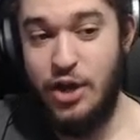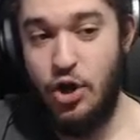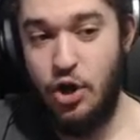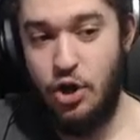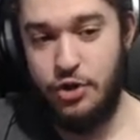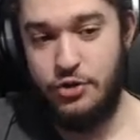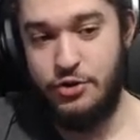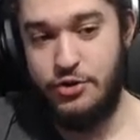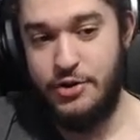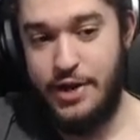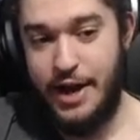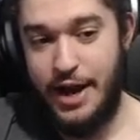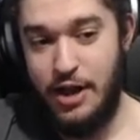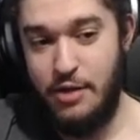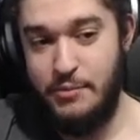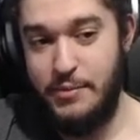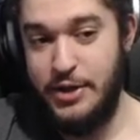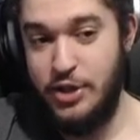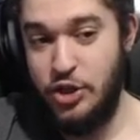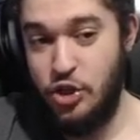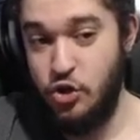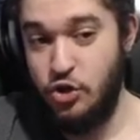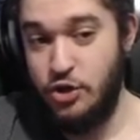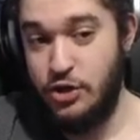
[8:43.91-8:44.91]
other
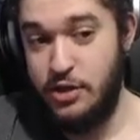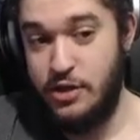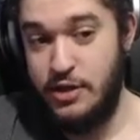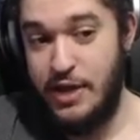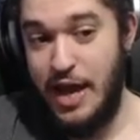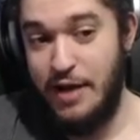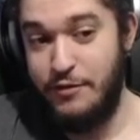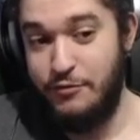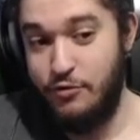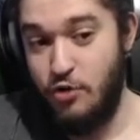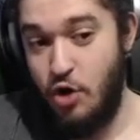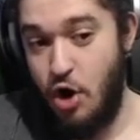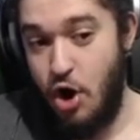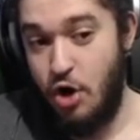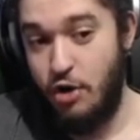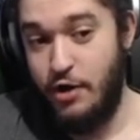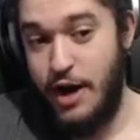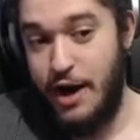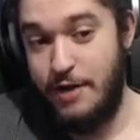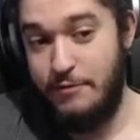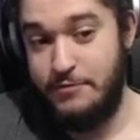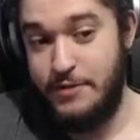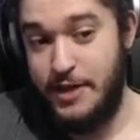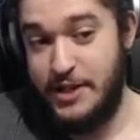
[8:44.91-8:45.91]
helmet you could get for
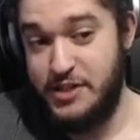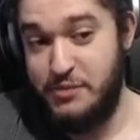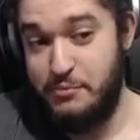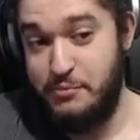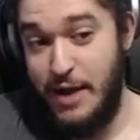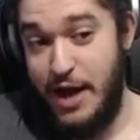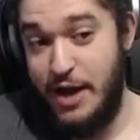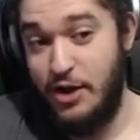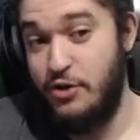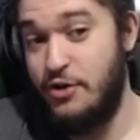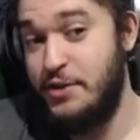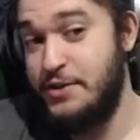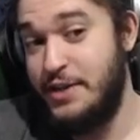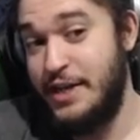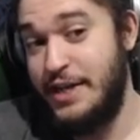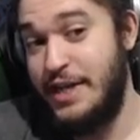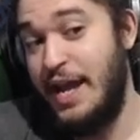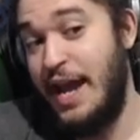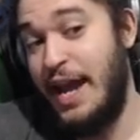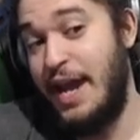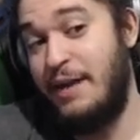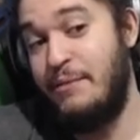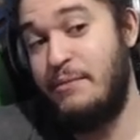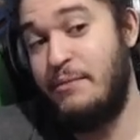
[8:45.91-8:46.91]
RF that's better in the
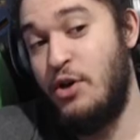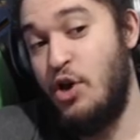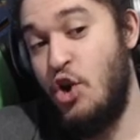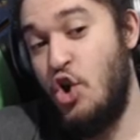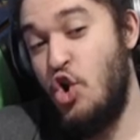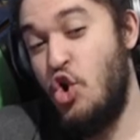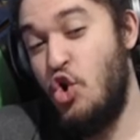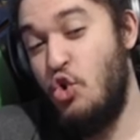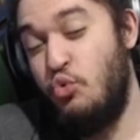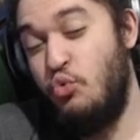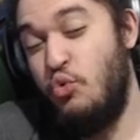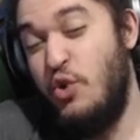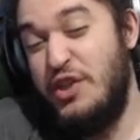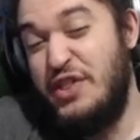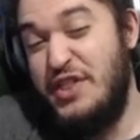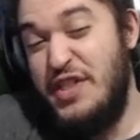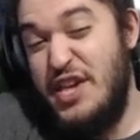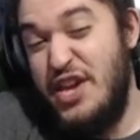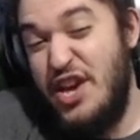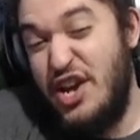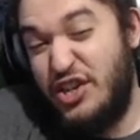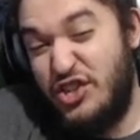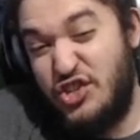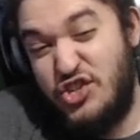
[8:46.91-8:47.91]
game, with
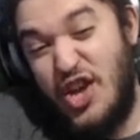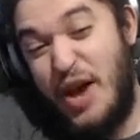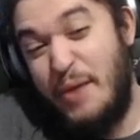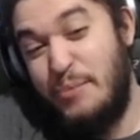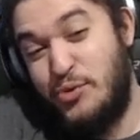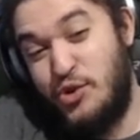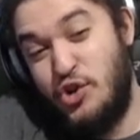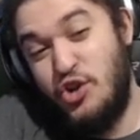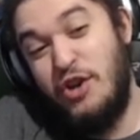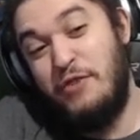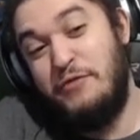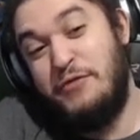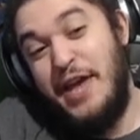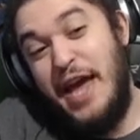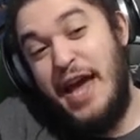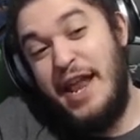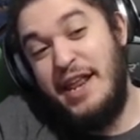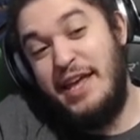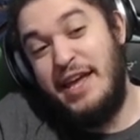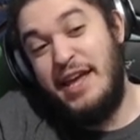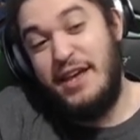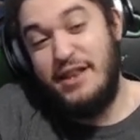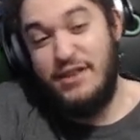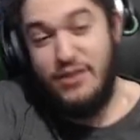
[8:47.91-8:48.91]
the exception of
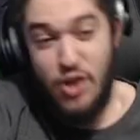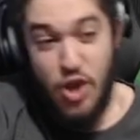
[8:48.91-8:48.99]
getting it